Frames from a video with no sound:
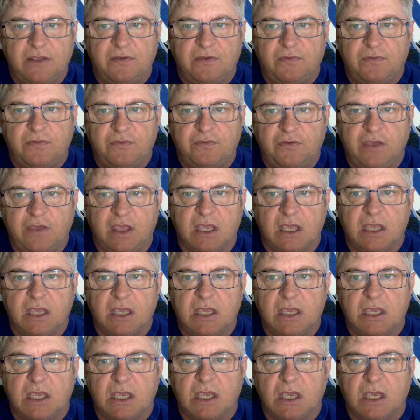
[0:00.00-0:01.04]

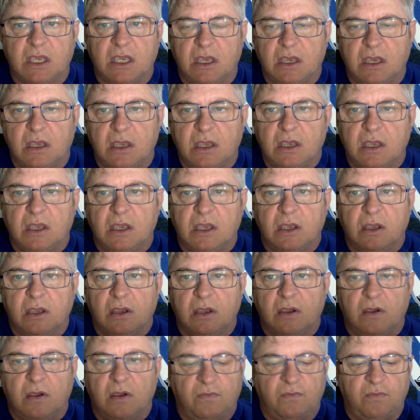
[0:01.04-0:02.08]
think,
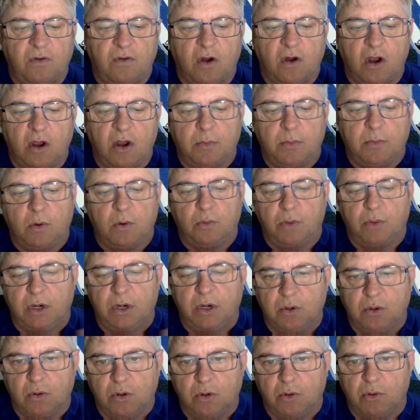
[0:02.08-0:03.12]
from
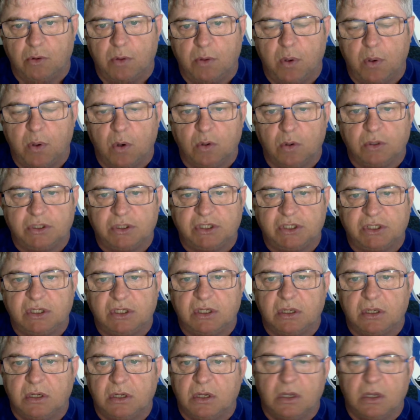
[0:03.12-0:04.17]
reading all the reports,